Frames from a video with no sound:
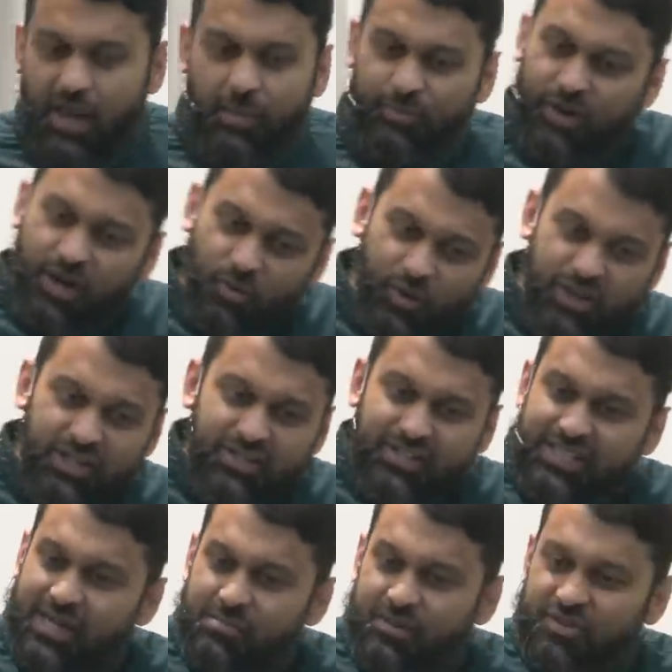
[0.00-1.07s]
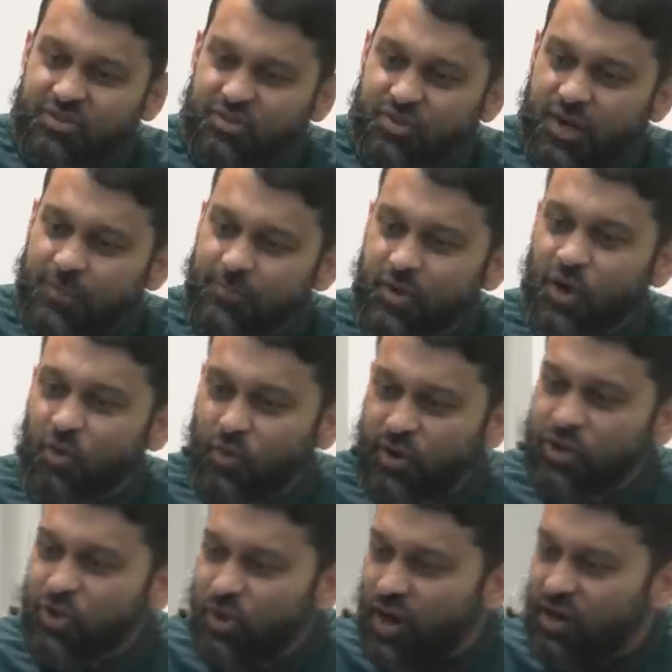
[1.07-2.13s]
But I wanted to demonstrate, when
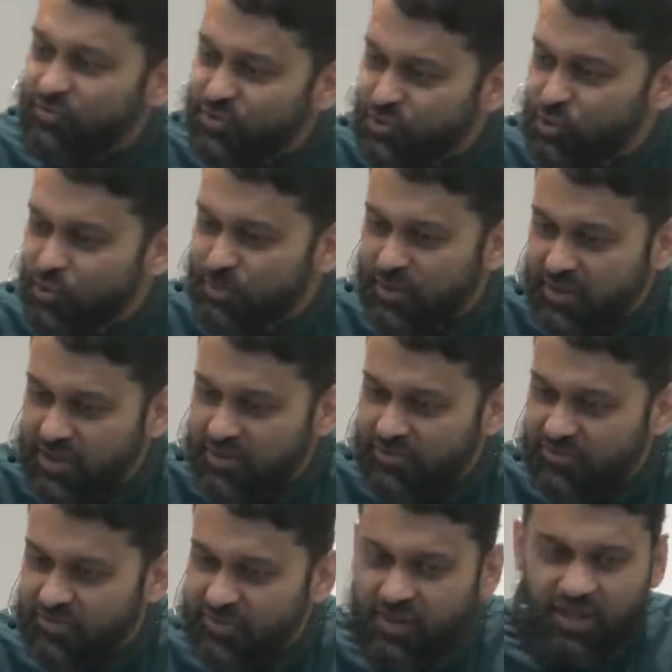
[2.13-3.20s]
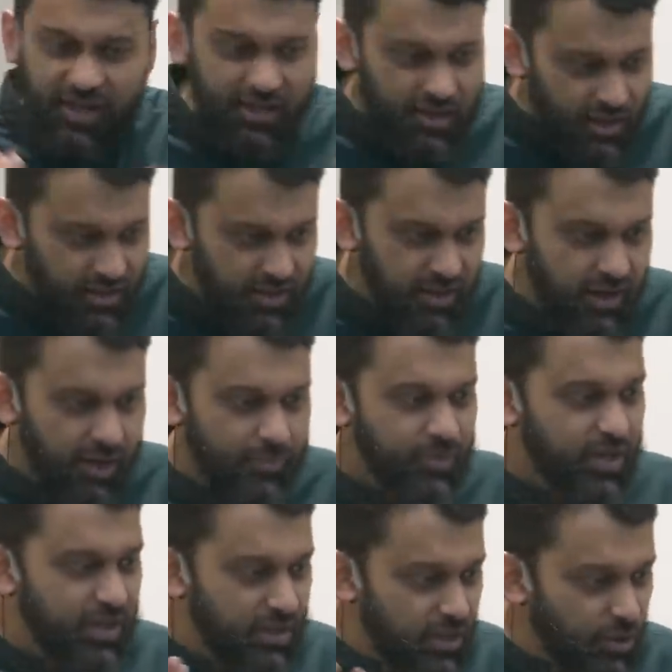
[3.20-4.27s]
you have true belief in Allah,
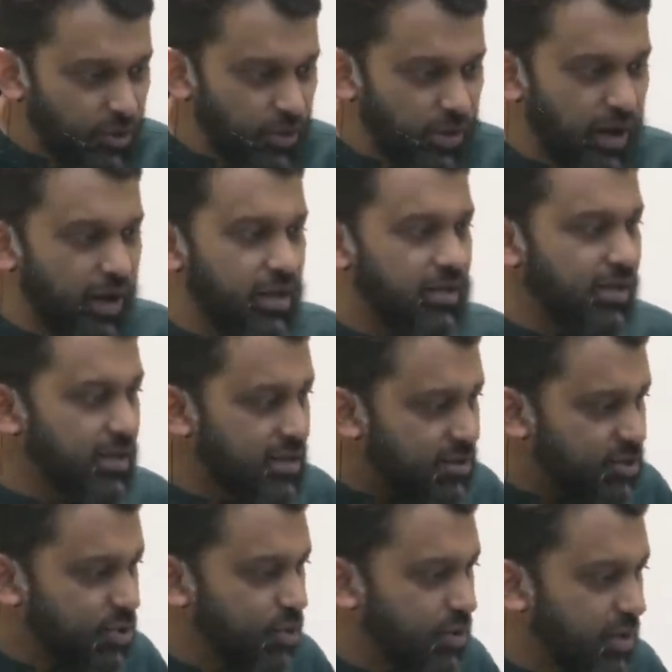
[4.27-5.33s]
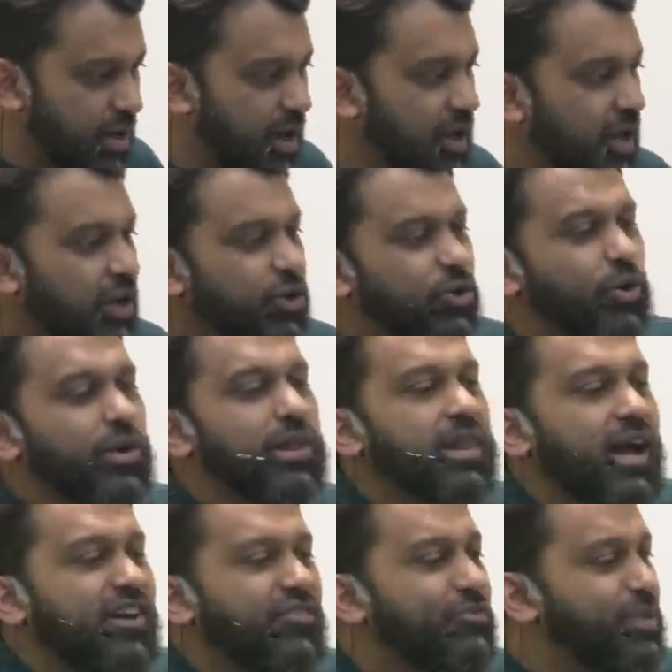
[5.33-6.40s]
in the Quran, in the Sunnah, your
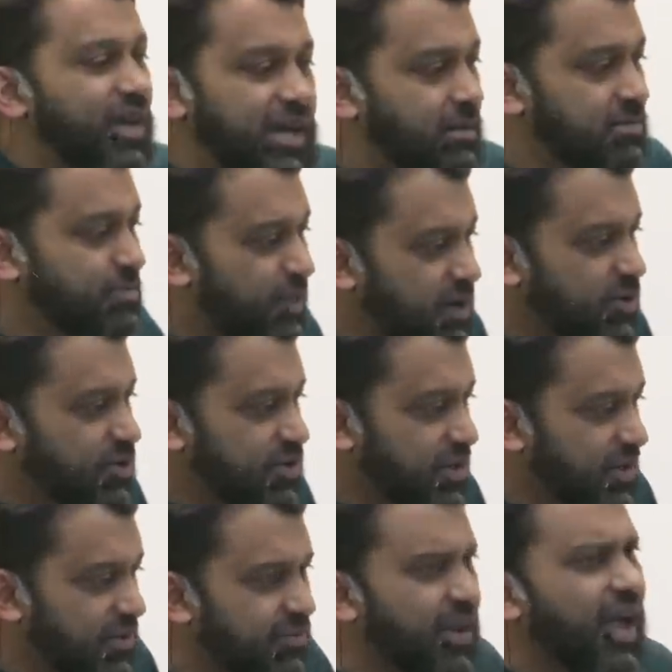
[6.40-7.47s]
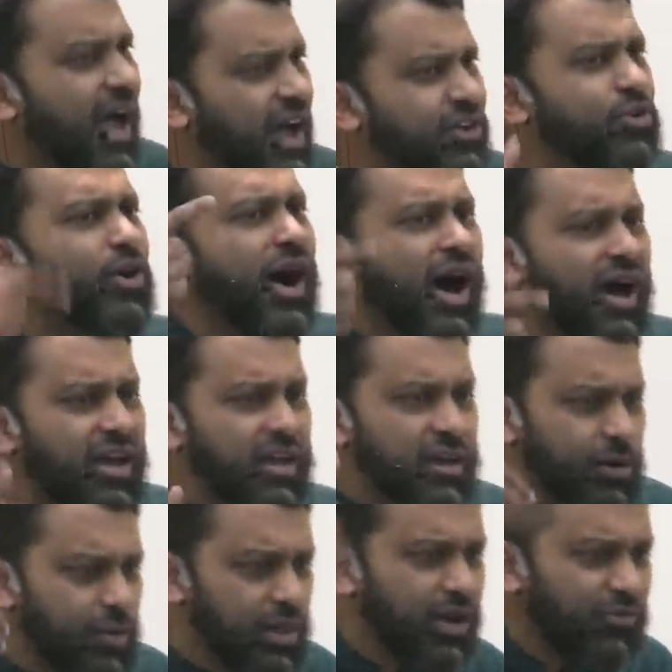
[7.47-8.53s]
life becomes better to live, and your
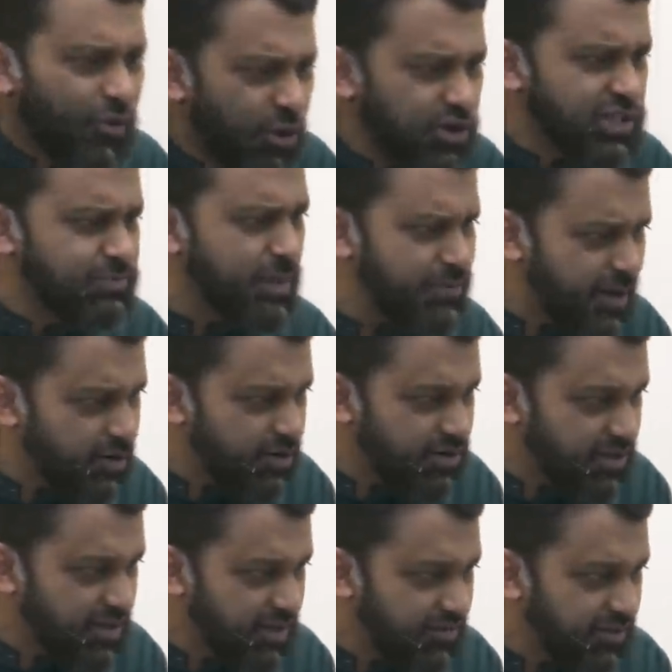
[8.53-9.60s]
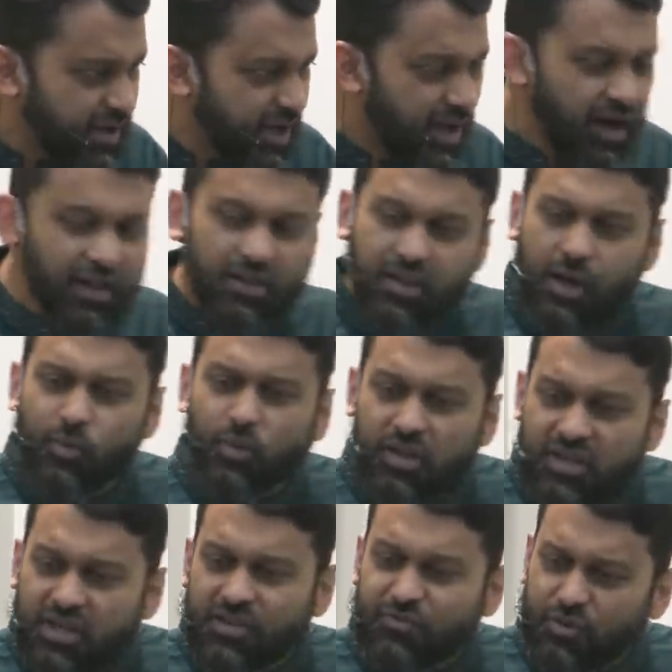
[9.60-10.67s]
akhirah will of course be better to live. Allah will
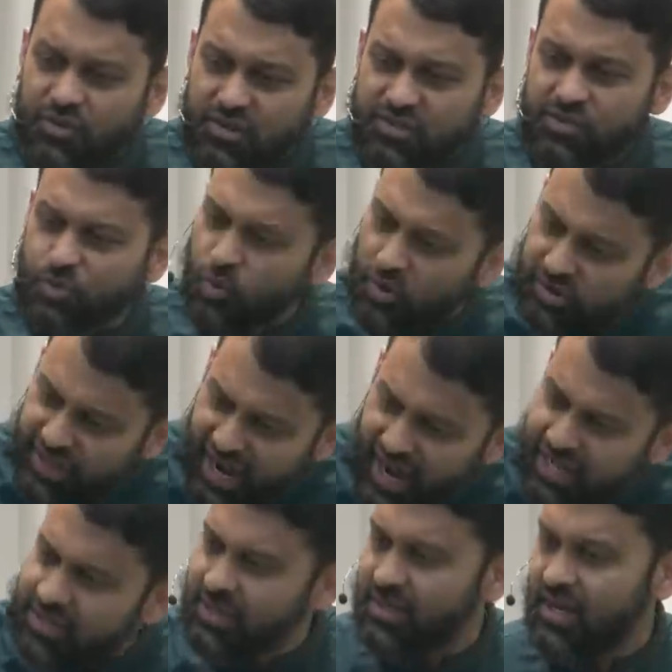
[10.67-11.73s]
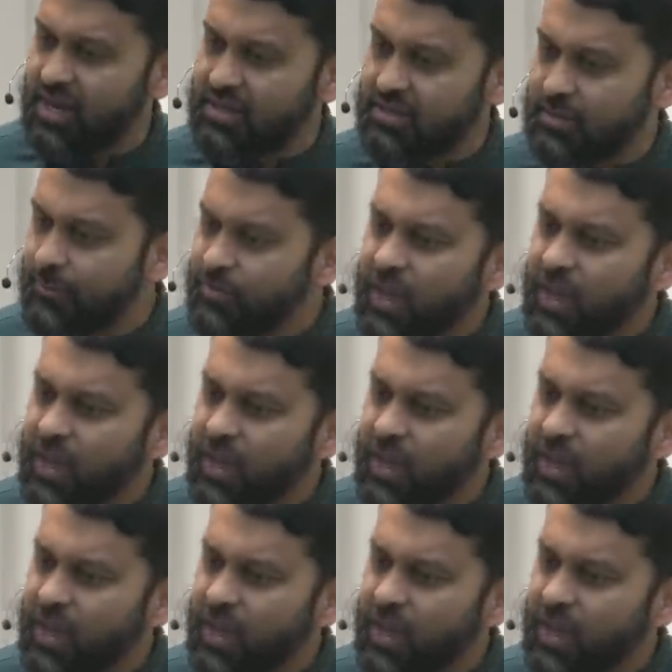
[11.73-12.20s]
give you this world and the next.